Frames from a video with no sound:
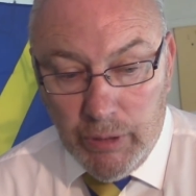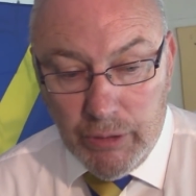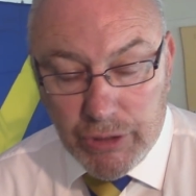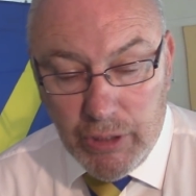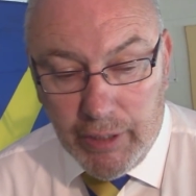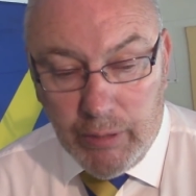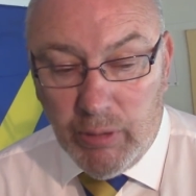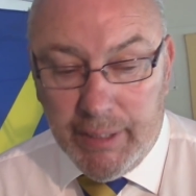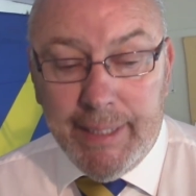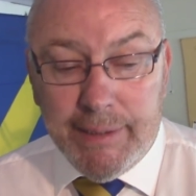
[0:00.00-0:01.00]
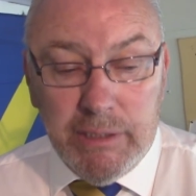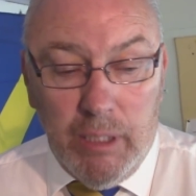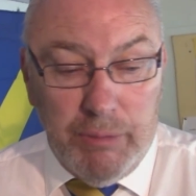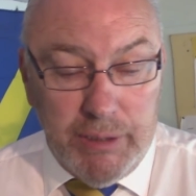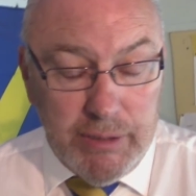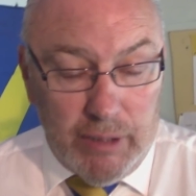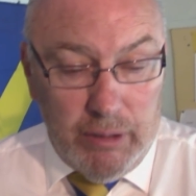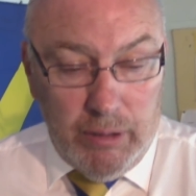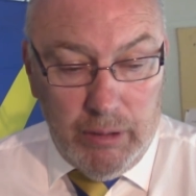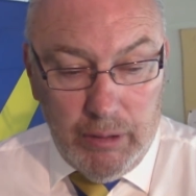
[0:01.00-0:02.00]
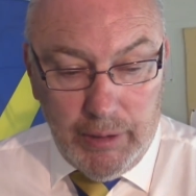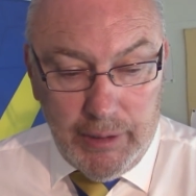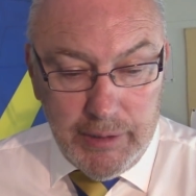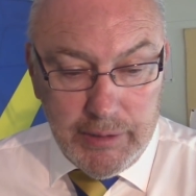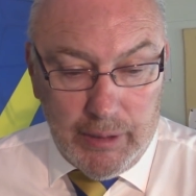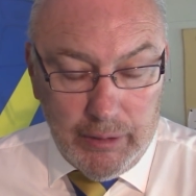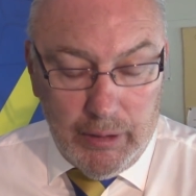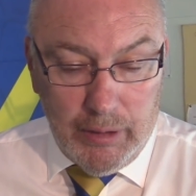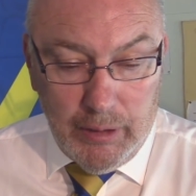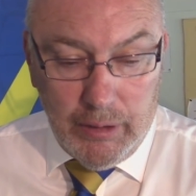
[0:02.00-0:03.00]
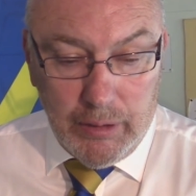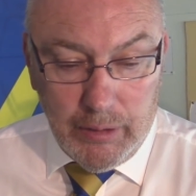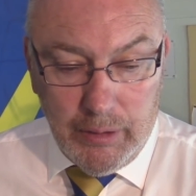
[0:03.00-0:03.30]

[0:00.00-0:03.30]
it looks like what it is. I mean, he's done a